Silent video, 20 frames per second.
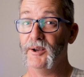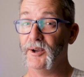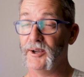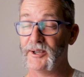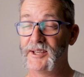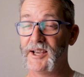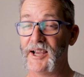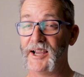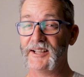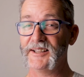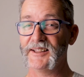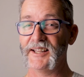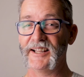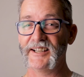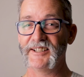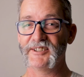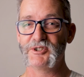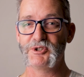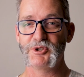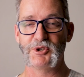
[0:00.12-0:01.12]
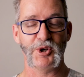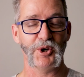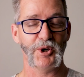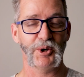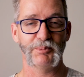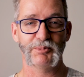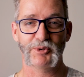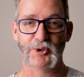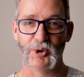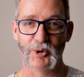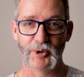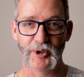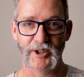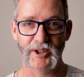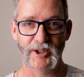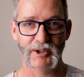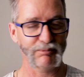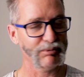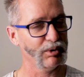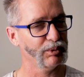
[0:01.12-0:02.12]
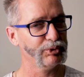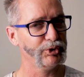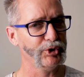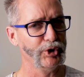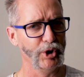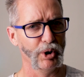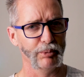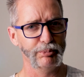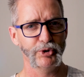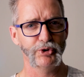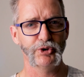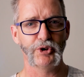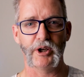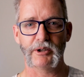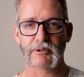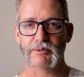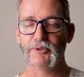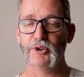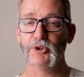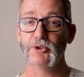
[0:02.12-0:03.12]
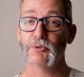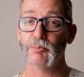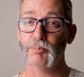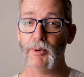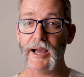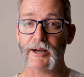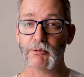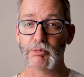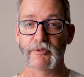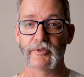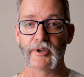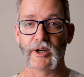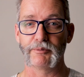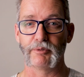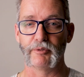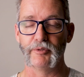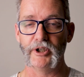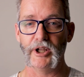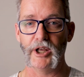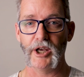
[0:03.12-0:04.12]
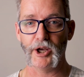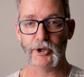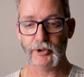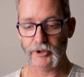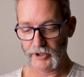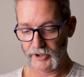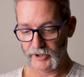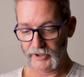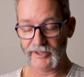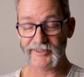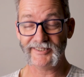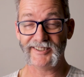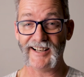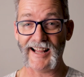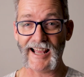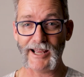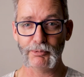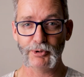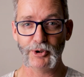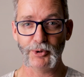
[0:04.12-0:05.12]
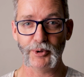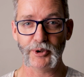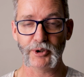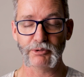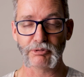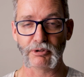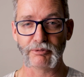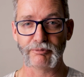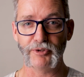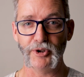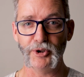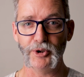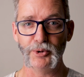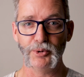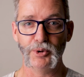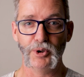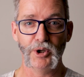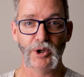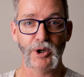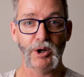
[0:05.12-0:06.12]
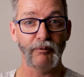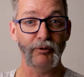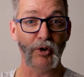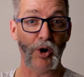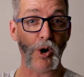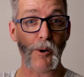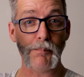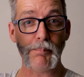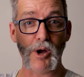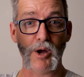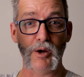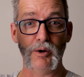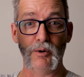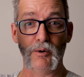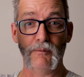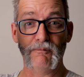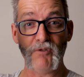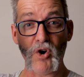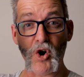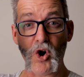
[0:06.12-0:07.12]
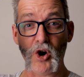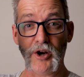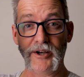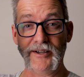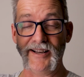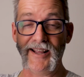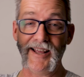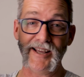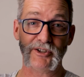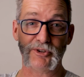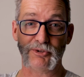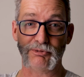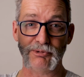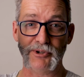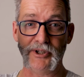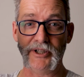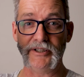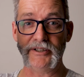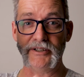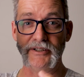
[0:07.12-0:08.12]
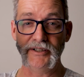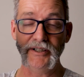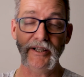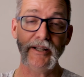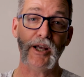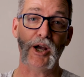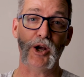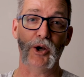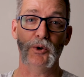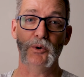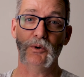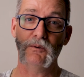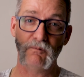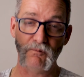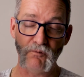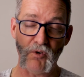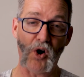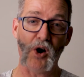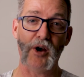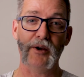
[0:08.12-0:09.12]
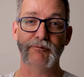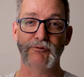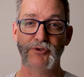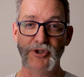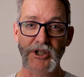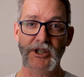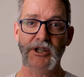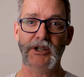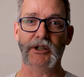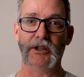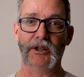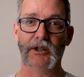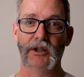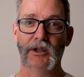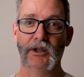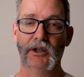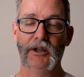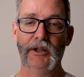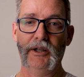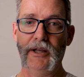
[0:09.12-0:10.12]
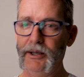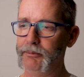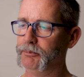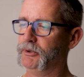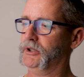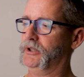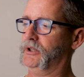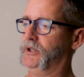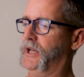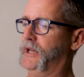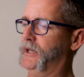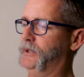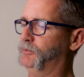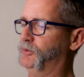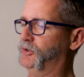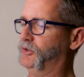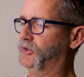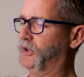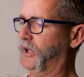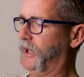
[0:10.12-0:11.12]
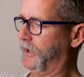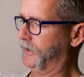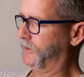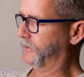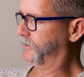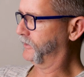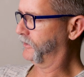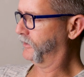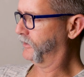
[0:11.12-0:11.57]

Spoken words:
Okay, ladies and germs, Conor here from W's Tech Reviews, back with another video, and today we're doing a review of the Oppo Find X3 Neo 5G. How many names is that?